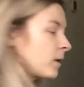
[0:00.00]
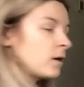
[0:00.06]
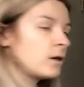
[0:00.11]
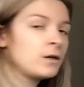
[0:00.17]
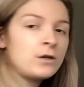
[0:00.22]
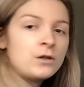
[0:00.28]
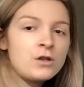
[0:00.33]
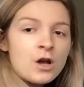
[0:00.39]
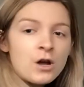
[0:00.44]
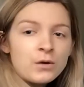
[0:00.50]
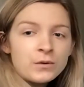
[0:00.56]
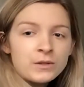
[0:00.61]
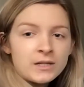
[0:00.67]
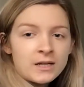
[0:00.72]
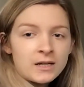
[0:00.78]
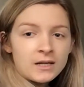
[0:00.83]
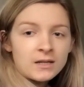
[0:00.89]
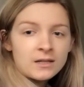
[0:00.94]

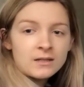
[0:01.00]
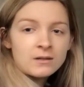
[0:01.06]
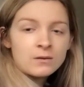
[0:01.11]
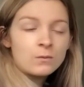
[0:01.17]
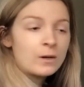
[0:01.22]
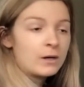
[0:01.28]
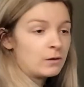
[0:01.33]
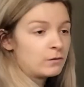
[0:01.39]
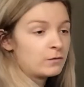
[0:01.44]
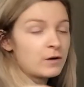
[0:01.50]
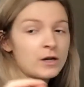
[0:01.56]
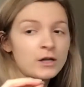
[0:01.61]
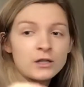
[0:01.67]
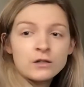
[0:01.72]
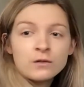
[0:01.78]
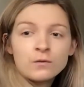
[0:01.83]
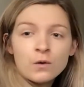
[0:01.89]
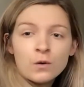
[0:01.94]
Notice, well,
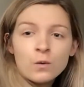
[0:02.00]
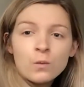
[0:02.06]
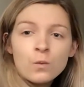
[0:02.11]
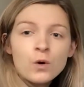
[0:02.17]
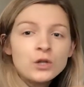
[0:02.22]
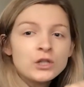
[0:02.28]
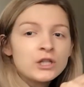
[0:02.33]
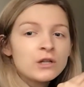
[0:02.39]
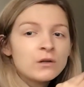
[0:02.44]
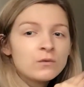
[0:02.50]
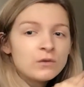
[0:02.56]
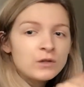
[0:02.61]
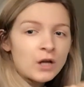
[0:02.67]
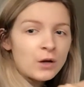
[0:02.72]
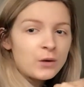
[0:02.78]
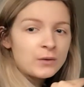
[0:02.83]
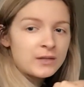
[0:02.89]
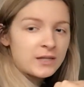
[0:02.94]
first of all, what do you
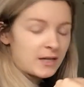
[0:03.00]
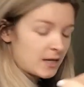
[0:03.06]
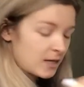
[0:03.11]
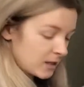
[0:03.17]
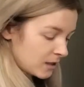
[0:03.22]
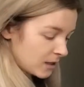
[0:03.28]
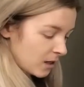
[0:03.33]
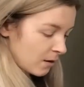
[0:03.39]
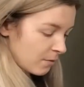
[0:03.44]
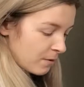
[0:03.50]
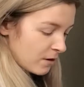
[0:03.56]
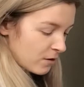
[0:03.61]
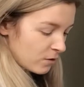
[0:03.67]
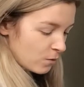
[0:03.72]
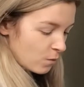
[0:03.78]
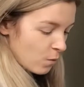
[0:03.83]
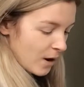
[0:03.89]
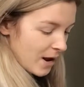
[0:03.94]
notice about the
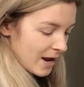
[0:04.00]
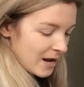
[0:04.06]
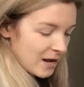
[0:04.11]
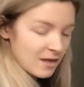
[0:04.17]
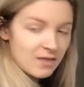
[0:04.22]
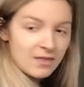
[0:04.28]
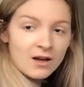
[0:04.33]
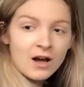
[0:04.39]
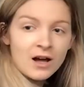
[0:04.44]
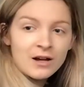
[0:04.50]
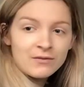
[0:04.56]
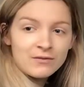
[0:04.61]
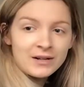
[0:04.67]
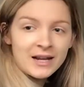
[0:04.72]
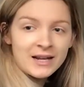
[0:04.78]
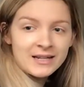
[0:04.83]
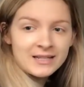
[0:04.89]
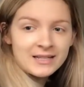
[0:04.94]
way that I've
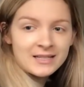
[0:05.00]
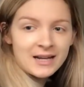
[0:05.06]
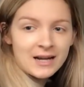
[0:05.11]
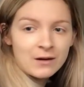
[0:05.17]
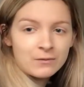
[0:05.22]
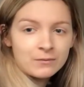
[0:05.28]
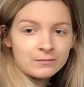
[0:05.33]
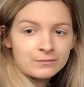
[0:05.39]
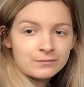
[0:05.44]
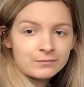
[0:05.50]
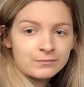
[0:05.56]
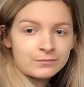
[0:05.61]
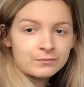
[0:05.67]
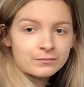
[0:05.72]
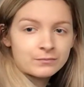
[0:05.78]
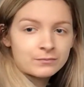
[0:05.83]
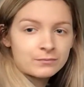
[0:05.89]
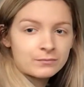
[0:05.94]
laid it out?
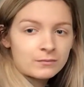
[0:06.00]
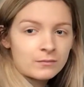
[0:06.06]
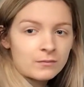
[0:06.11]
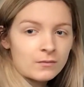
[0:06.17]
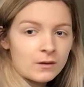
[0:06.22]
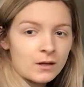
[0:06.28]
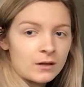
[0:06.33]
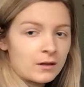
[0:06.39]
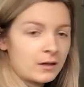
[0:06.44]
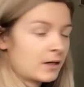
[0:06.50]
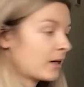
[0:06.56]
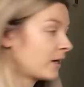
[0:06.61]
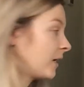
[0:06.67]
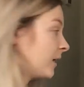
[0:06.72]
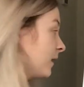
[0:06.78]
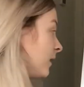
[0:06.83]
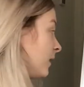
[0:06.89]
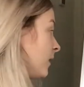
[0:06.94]

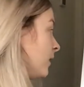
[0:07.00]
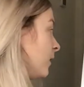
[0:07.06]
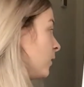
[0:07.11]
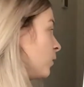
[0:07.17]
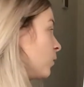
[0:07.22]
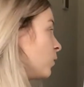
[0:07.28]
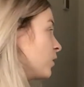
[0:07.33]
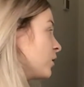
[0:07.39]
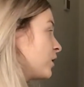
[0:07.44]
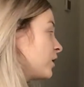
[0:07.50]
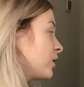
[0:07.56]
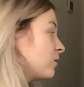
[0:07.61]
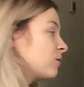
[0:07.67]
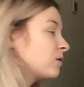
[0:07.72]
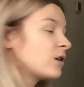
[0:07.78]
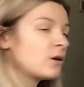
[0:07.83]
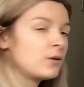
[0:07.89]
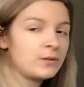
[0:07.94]
Okay, what do you
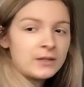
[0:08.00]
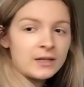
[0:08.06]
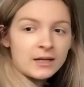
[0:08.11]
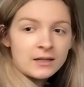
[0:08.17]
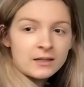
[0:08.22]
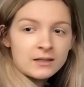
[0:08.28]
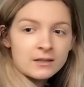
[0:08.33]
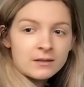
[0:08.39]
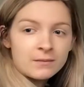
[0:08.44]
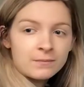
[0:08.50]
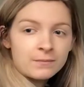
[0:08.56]
notice?